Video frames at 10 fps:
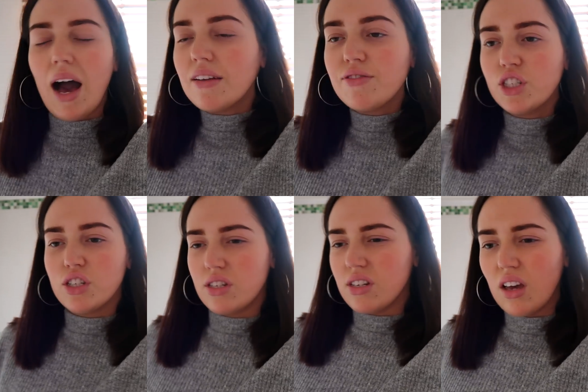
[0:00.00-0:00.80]
But I've
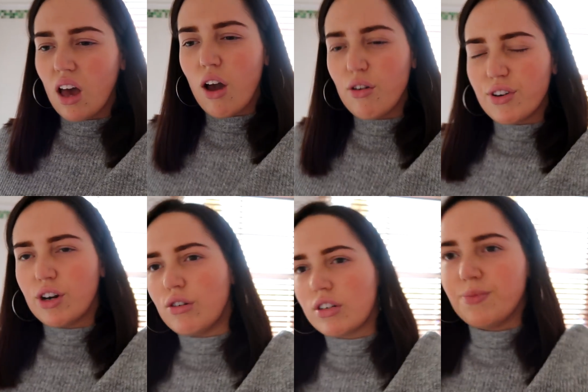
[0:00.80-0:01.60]
just
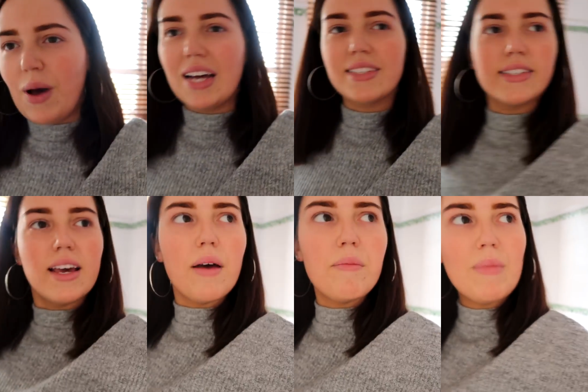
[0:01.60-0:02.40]
overcooked
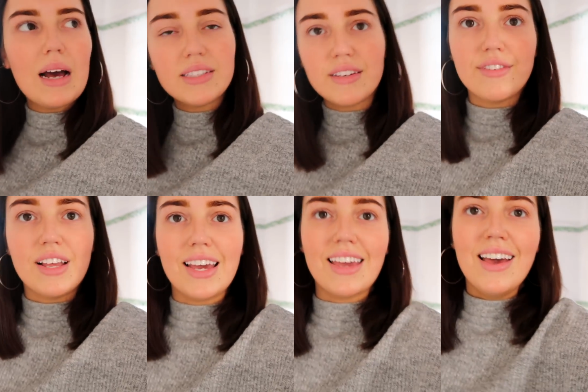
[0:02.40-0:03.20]
pasta
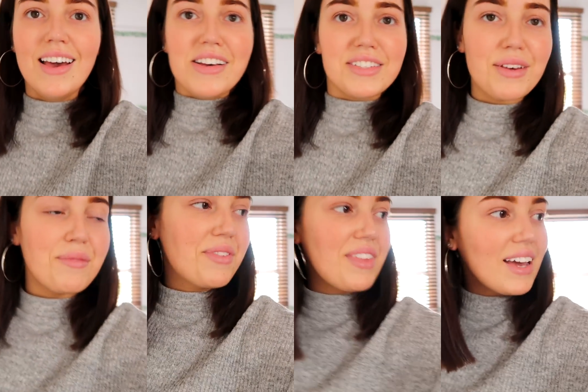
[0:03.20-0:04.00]
massively. So
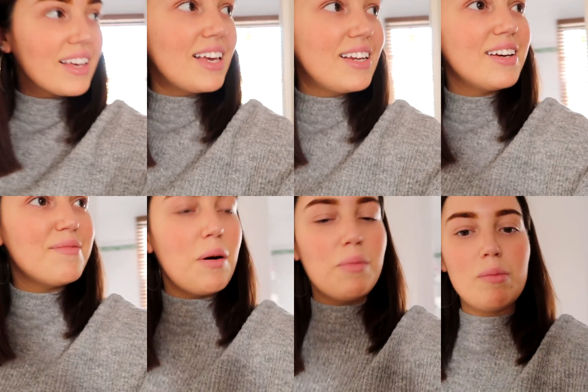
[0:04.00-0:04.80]
I'm thanking
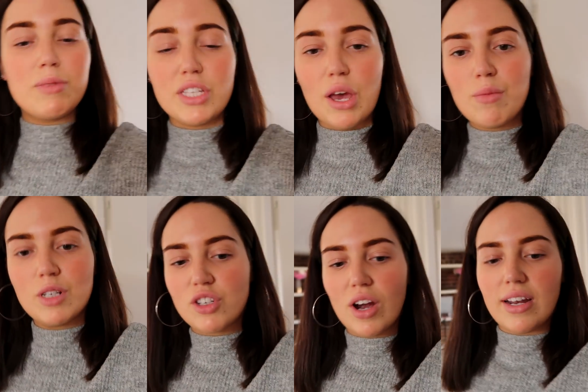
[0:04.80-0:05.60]
my mum so
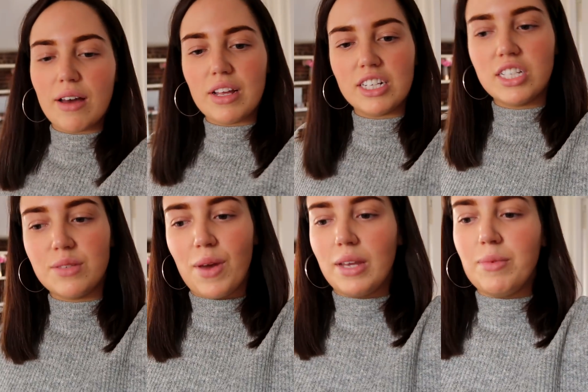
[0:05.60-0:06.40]
much right now that
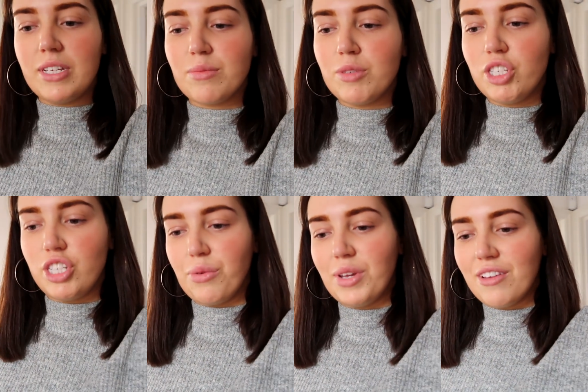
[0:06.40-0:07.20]
she's made me some
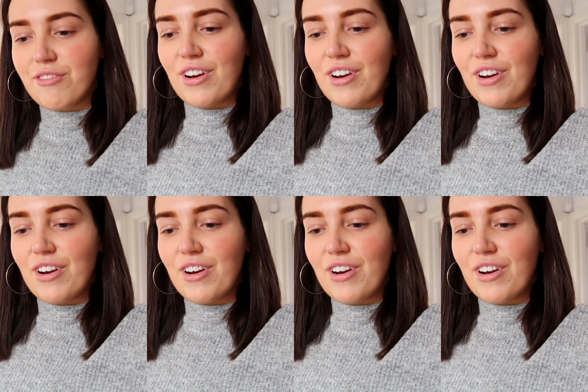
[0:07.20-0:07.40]
stew in the